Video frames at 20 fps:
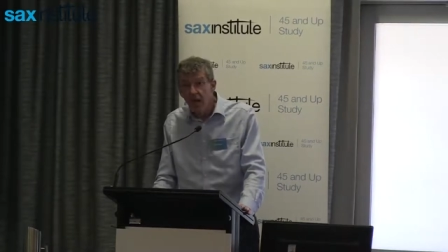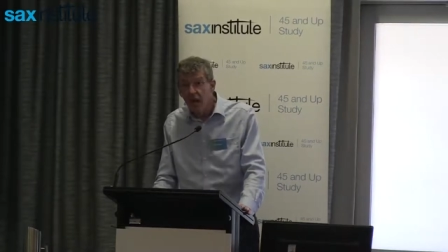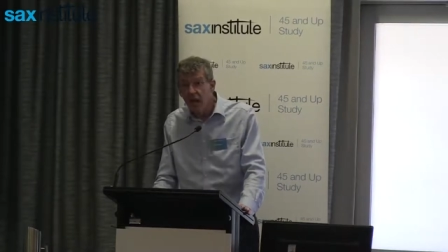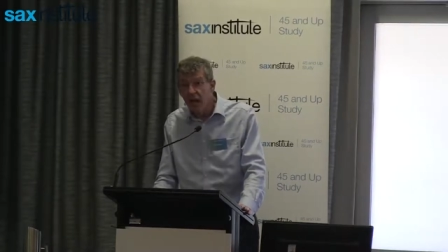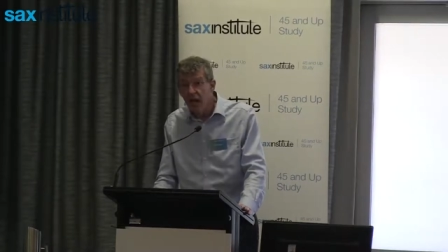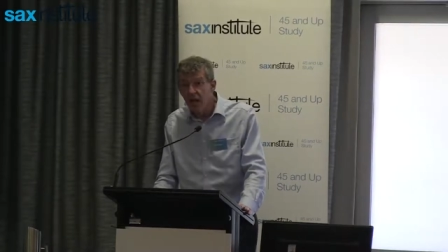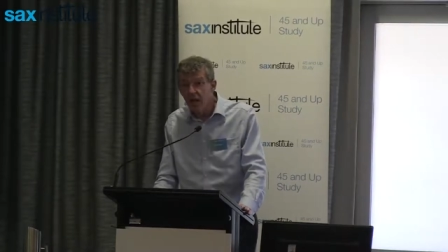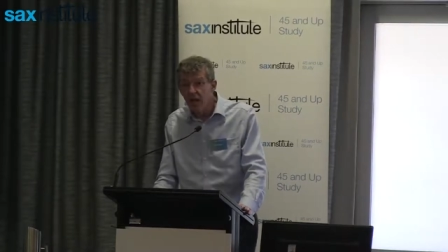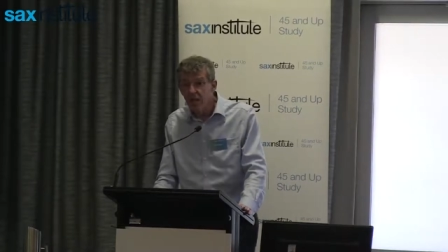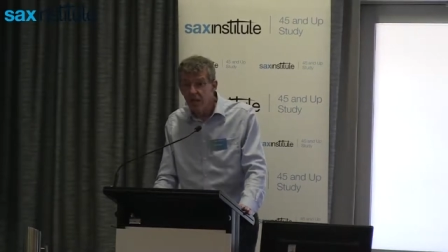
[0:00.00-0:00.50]

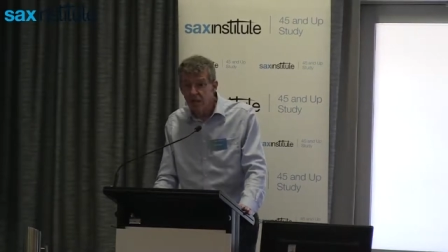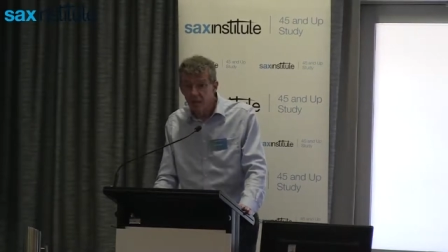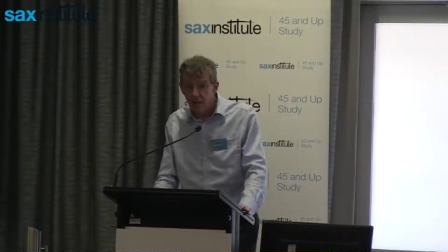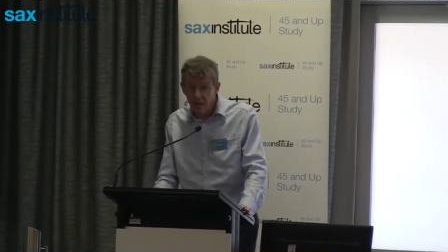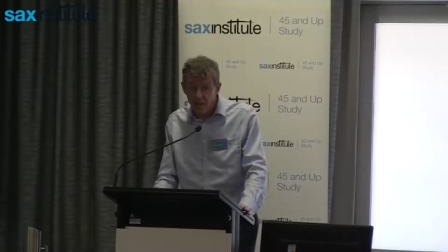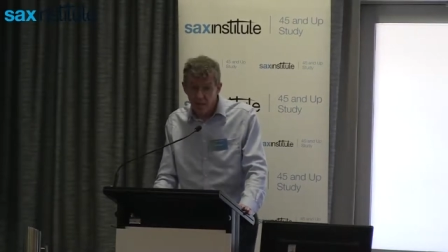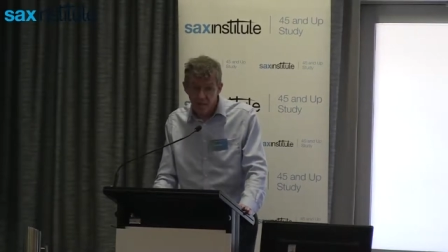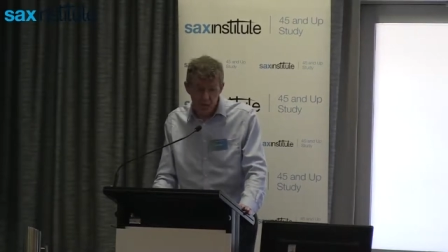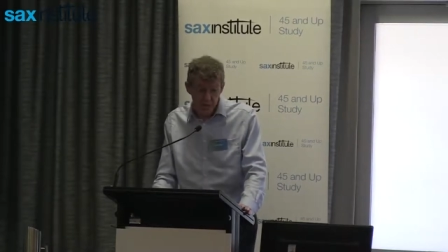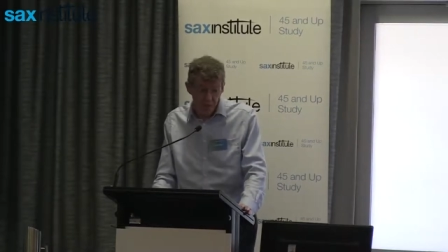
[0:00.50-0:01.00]
and
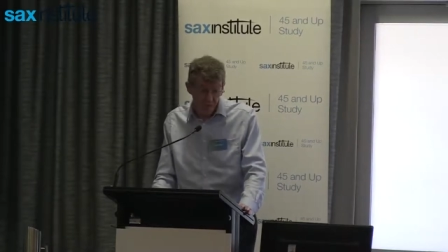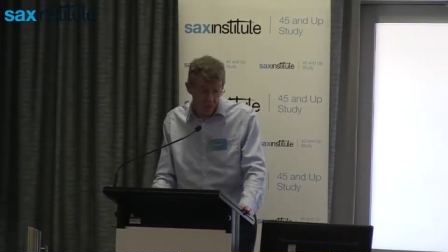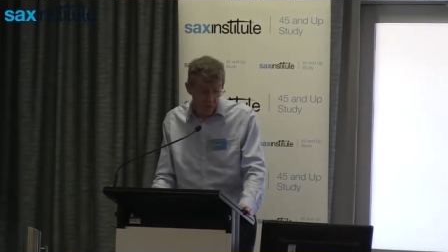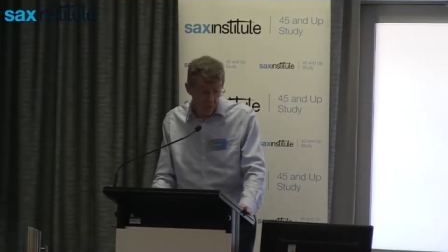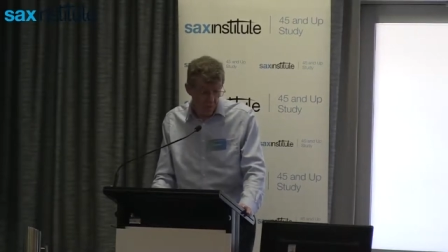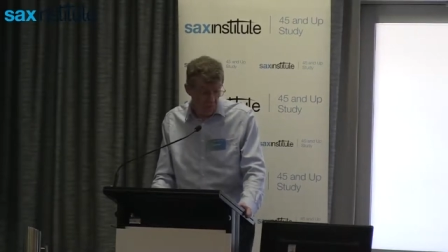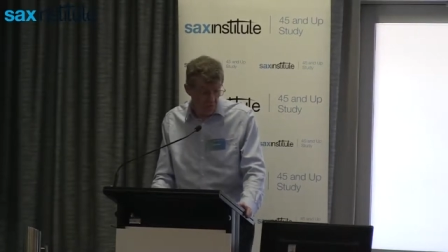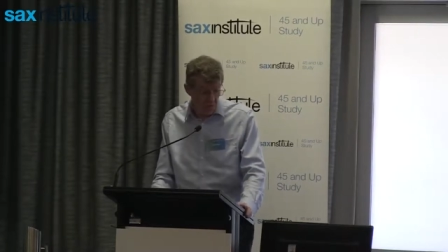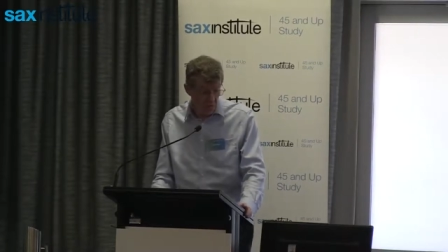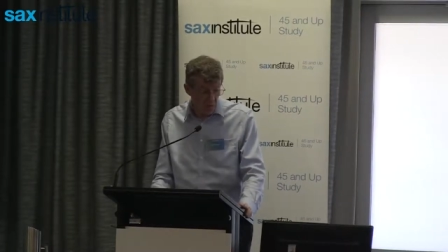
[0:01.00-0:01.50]
it doesn't
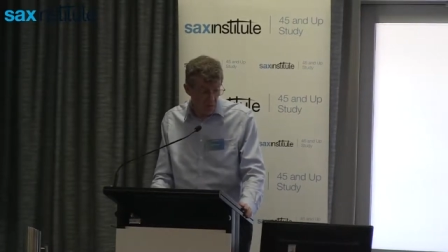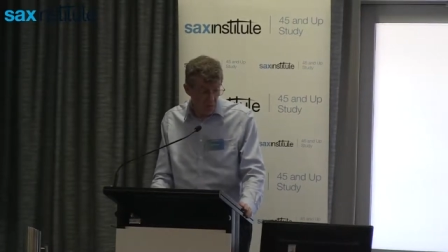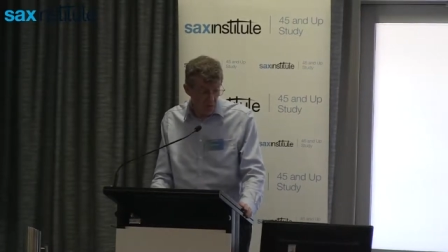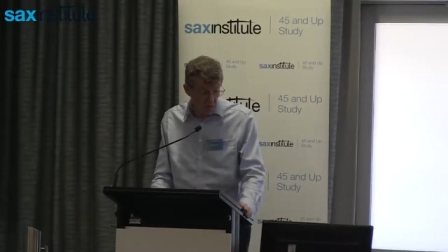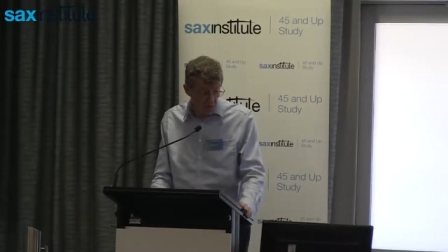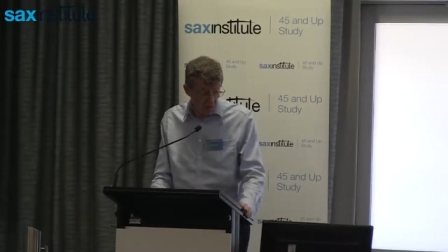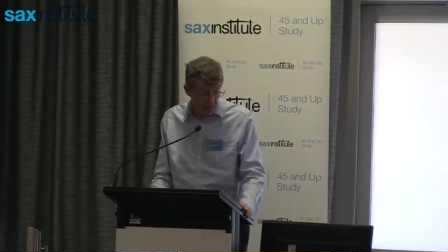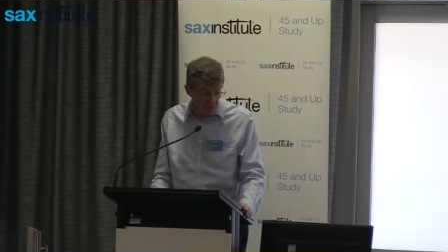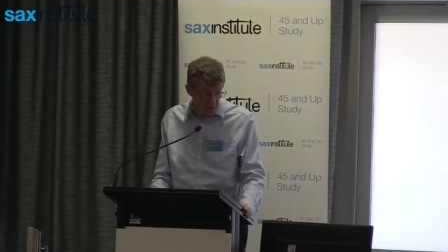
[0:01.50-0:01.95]
always work.